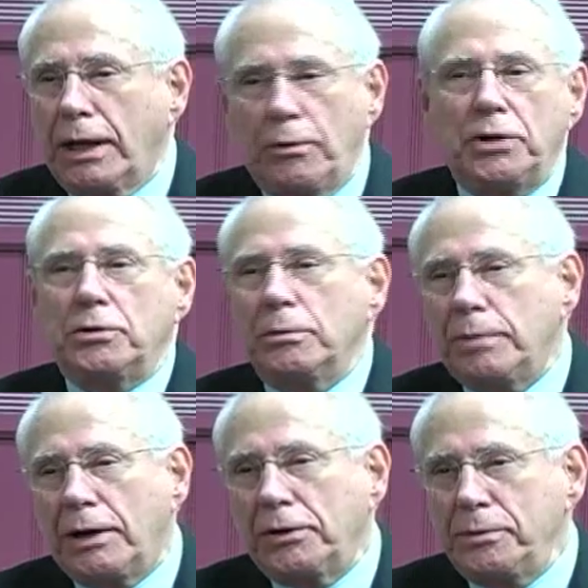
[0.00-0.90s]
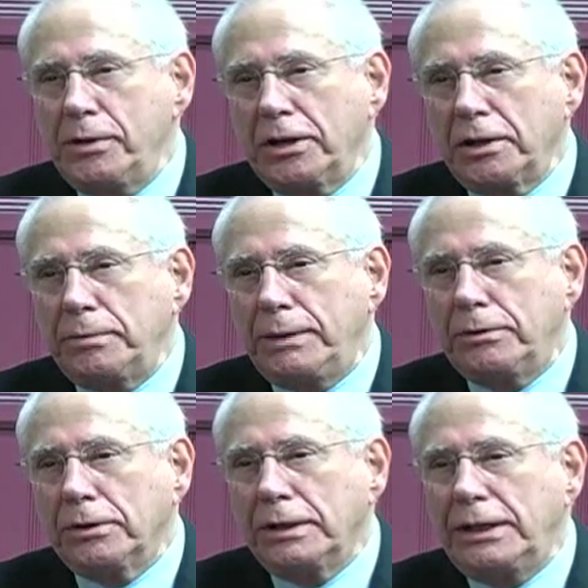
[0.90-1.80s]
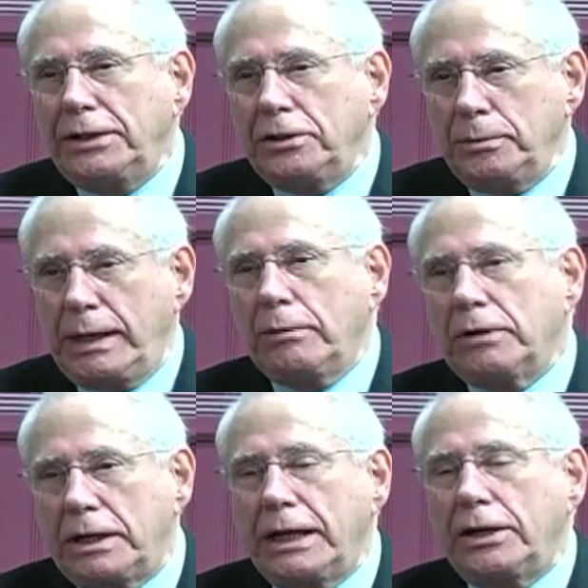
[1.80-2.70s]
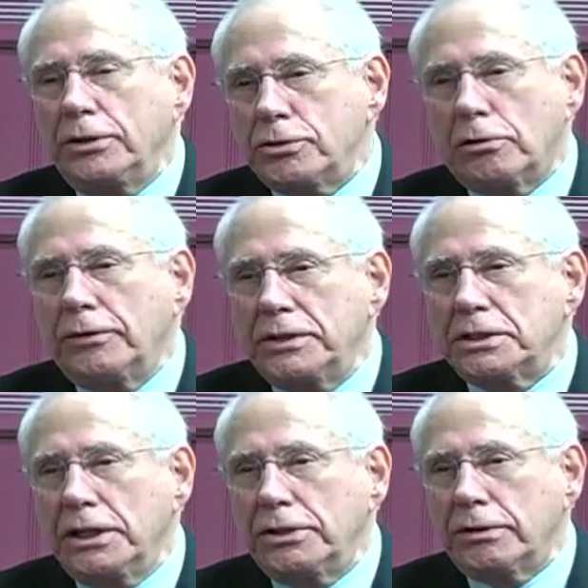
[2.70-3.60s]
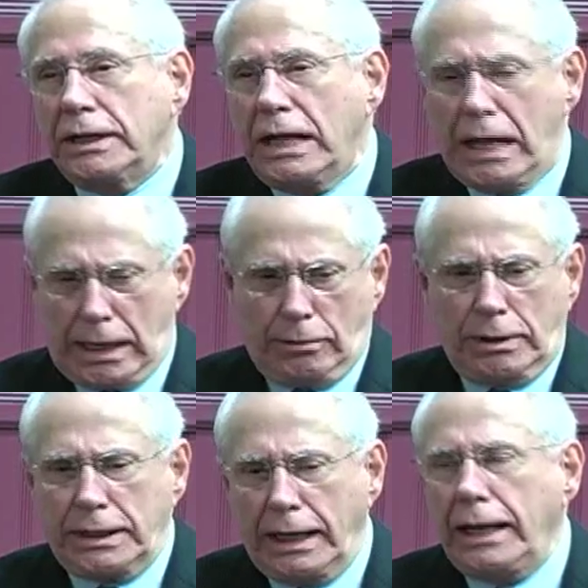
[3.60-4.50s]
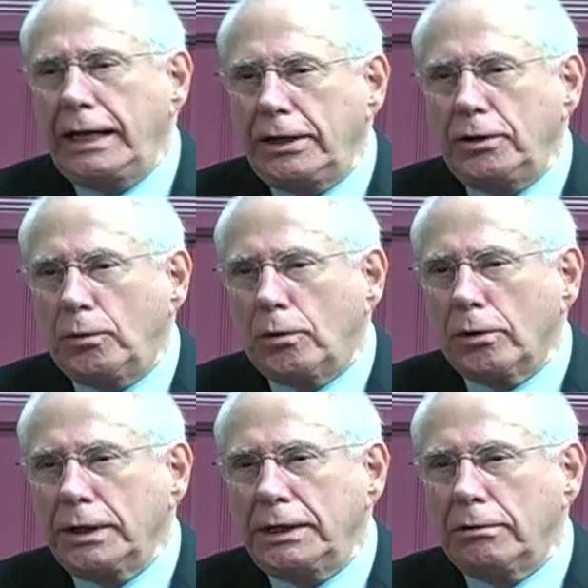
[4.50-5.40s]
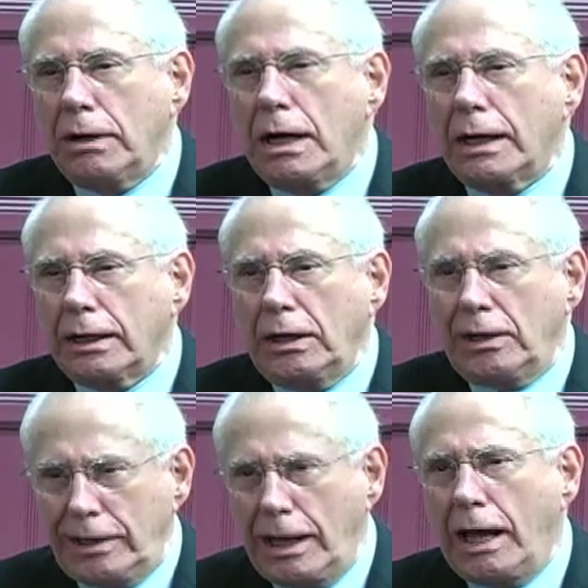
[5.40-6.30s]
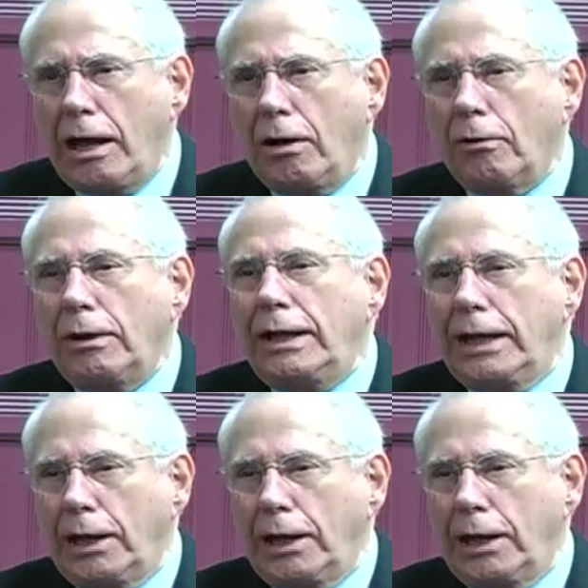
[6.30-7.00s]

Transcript: I want to empower the American people to be able to take control of this country. I want to end the war in Iraq now.